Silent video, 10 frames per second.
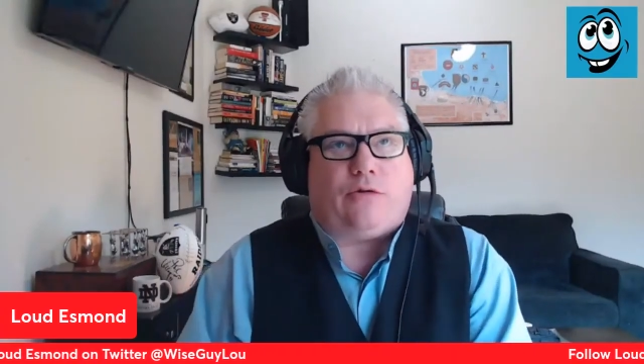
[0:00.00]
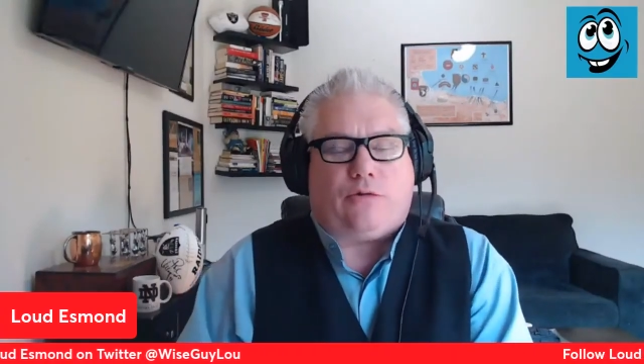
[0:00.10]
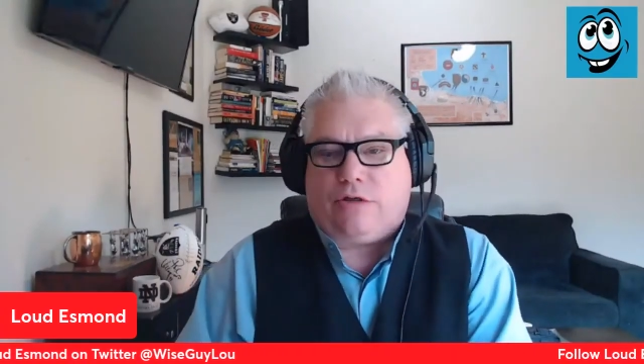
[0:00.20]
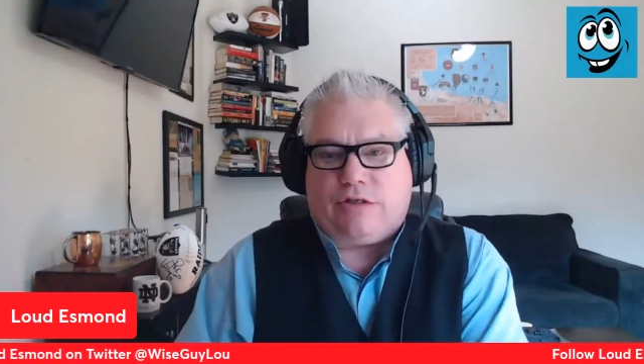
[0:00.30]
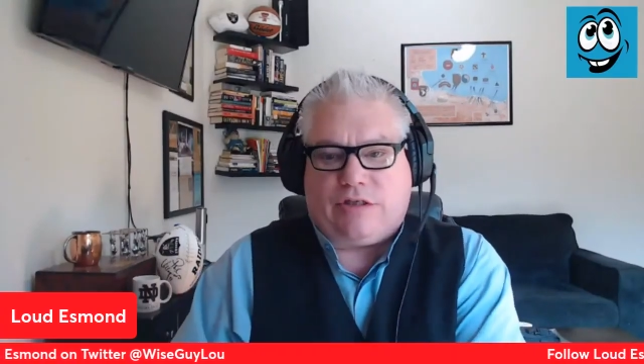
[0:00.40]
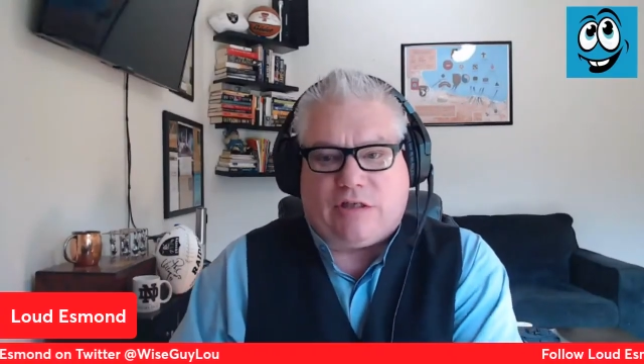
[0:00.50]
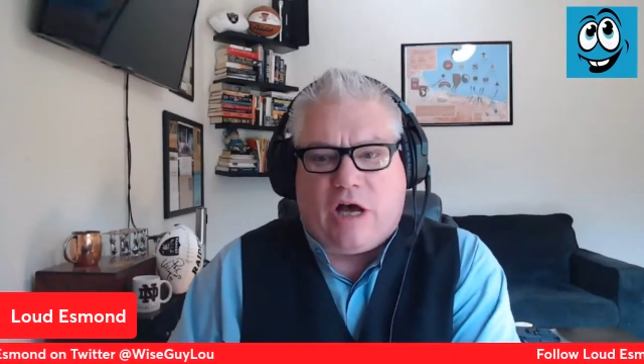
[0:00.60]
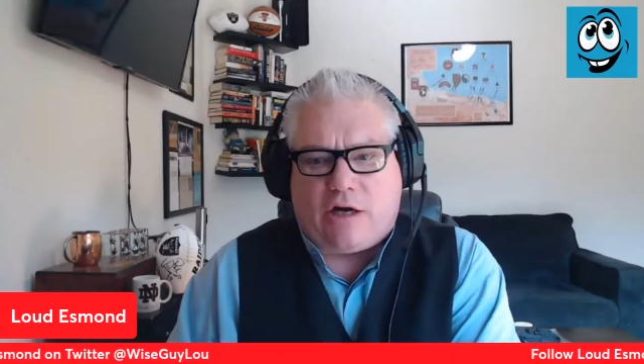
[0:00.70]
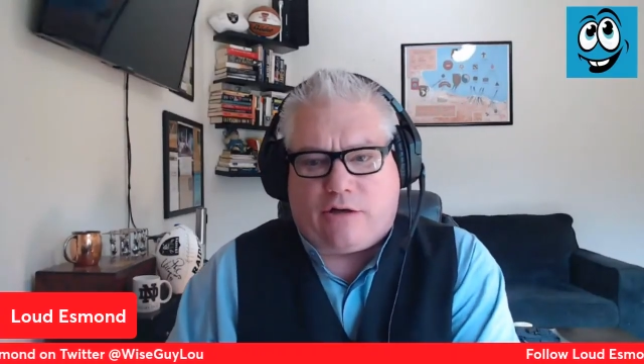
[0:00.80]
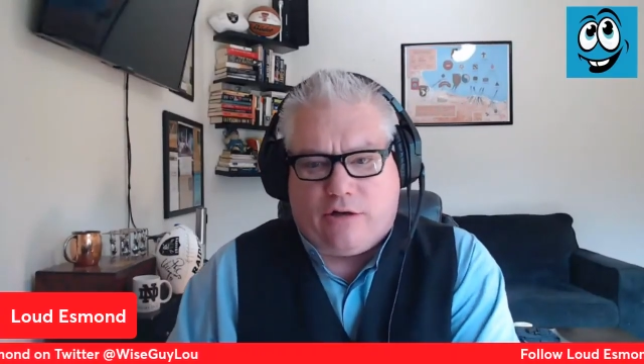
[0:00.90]
or is it
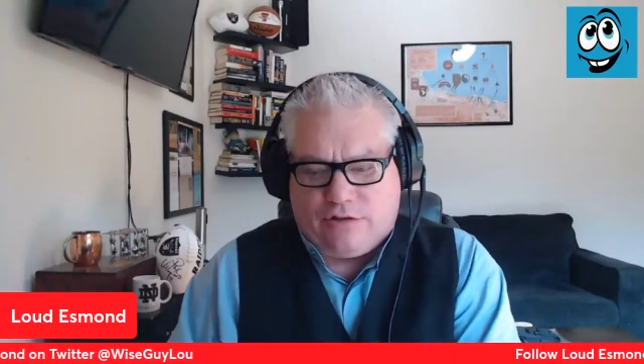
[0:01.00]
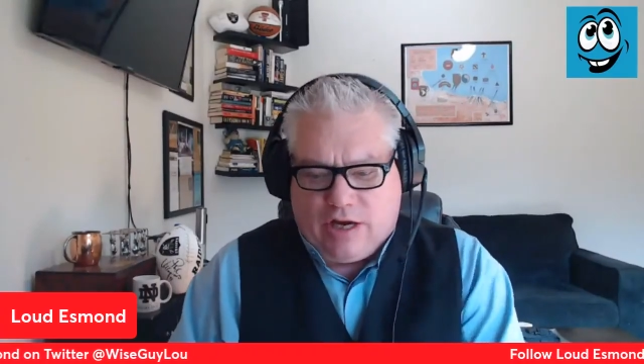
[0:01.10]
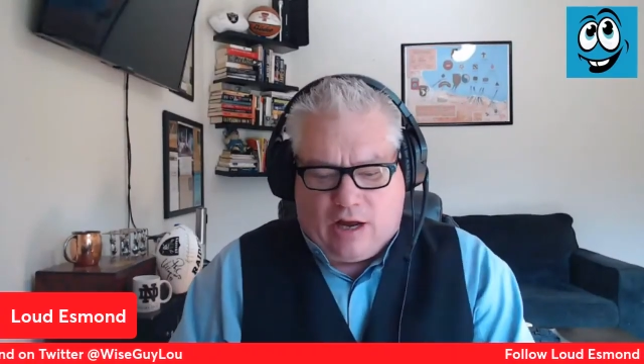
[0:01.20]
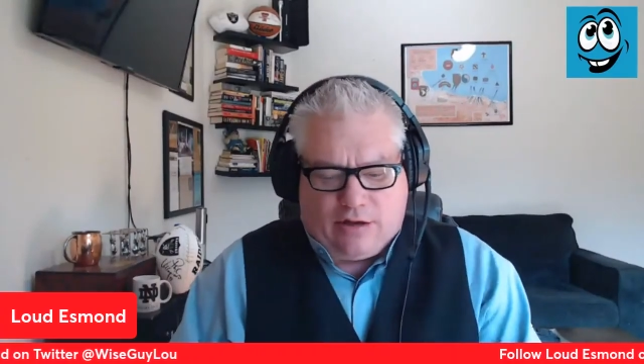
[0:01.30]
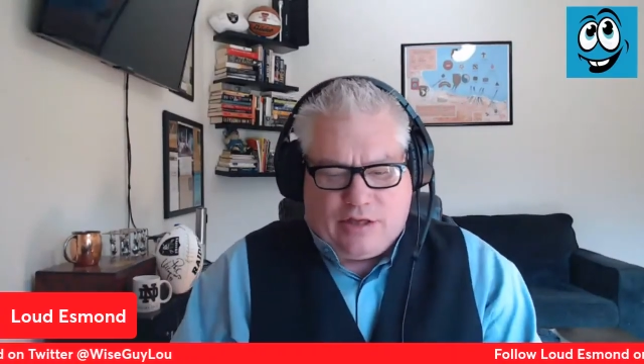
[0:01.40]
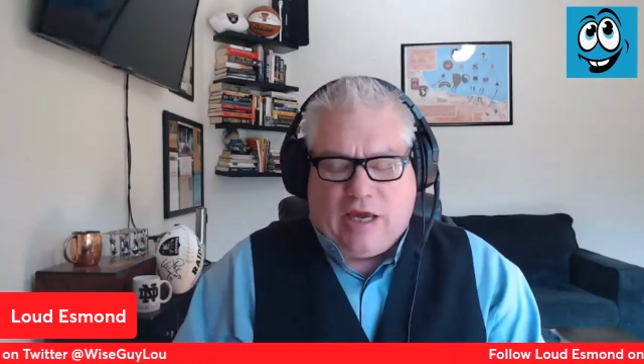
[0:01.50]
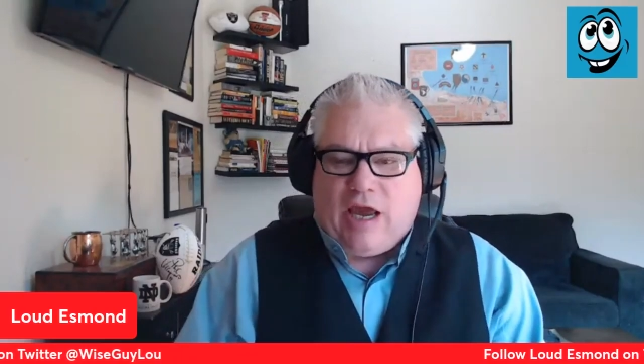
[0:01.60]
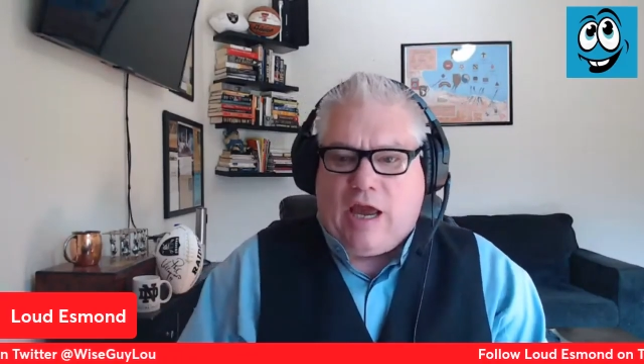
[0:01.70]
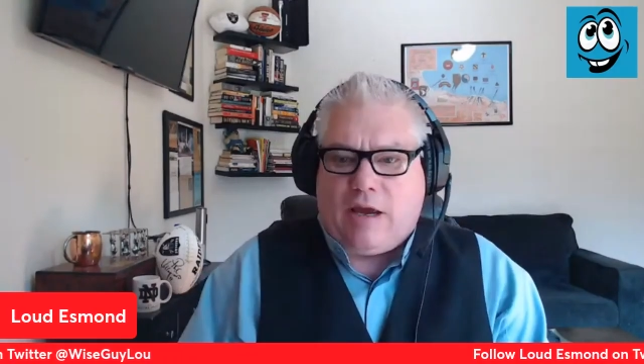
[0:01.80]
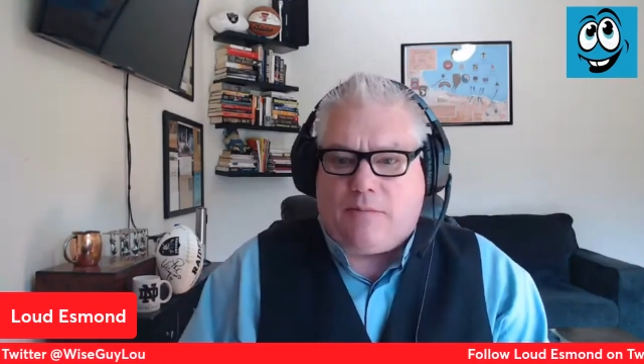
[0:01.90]
Slaughter goes out of the
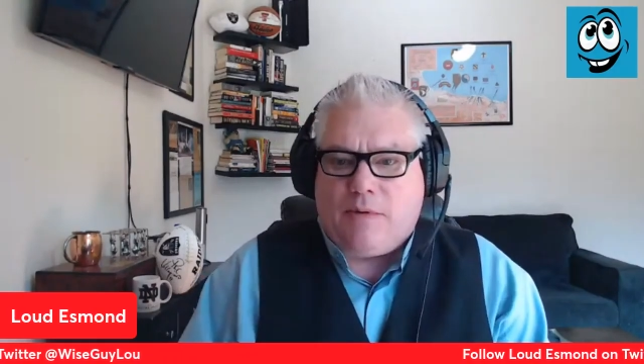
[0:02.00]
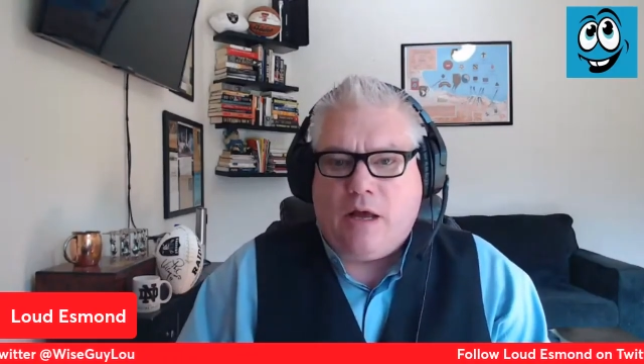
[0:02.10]
game